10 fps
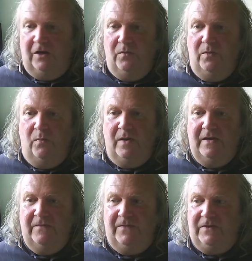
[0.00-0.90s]
so we'll
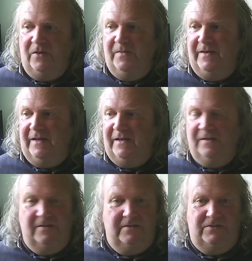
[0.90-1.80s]
wait for
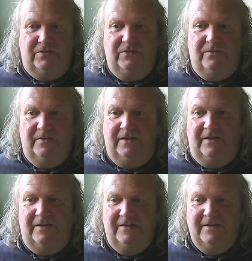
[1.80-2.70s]
Dominic to,
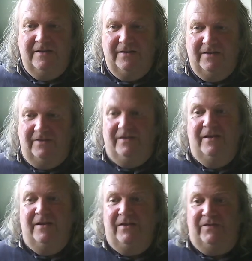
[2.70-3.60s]
uh,
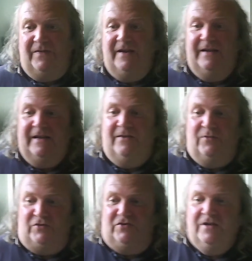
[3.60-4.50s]
to find
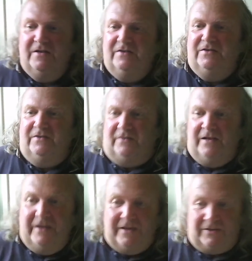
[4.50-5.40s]
out.
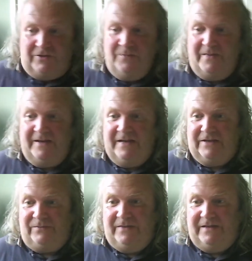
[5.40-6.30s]
Come back
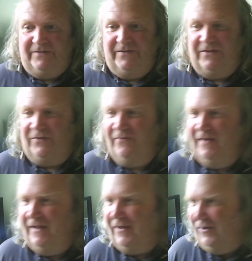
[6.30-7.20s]
next week for the
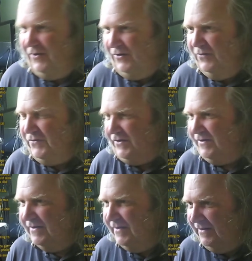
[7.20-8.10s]
thrilling
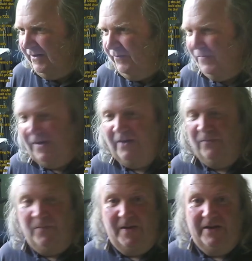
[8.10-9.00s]
conclusion. And we
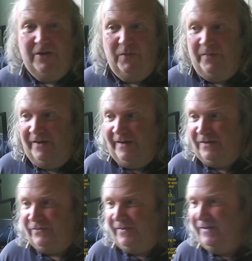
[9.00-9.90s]
might, we might know by
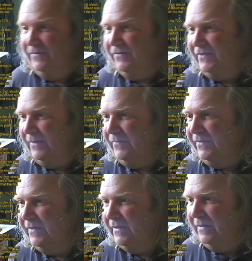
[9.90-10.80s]
next week what's
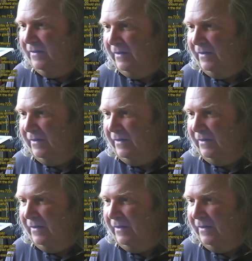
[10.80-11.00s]
happened.